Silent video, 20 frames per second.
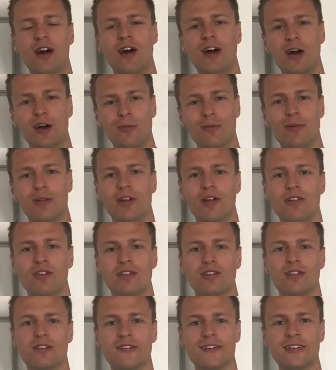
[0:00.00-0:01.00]
I hope you learnt
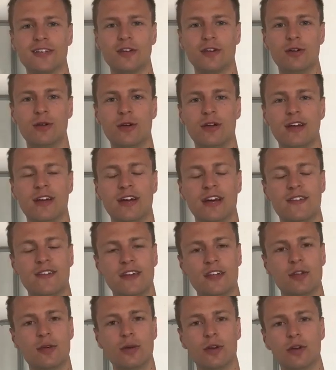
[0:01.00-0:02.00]
something new here and
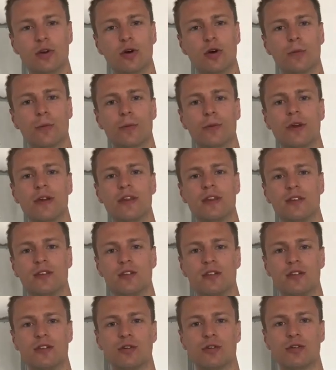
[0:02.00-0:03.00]
that you incorporate this
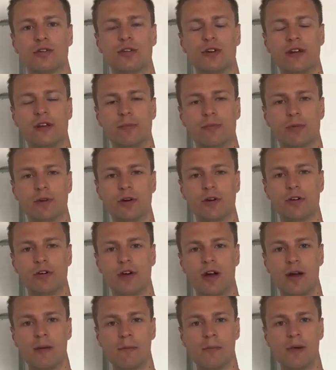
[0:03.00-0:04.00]
into your training
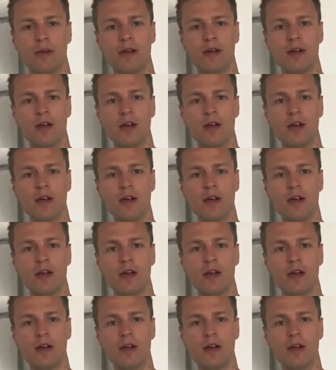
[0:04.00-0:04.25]
program.